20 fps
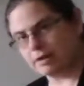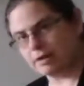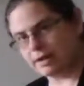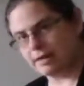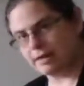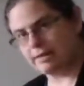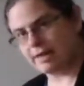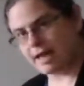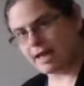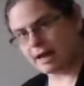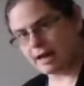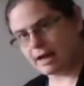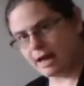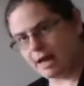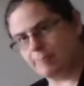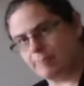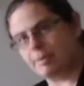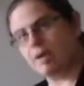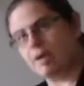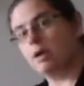in that
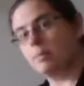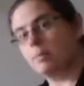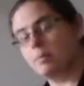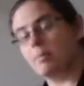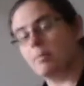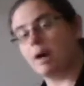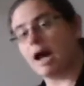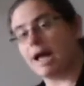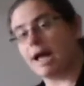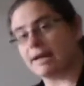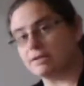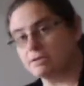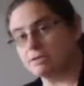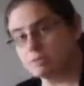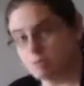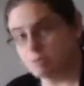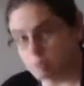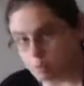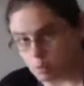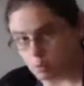cup by
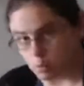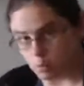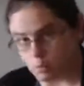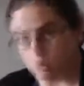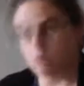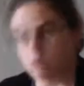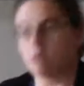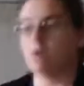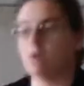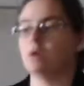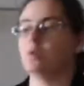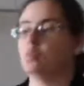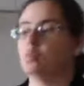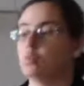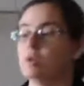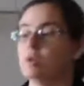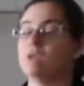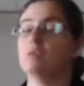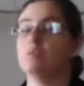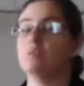2,
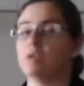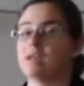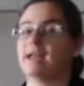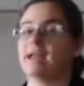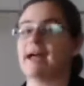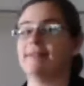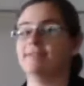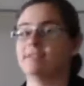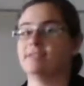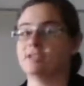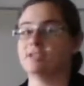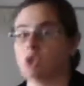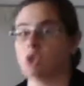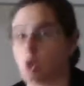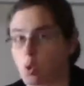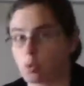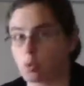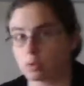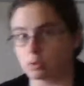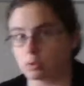we will get the
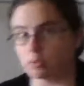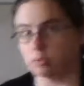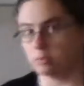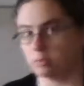total,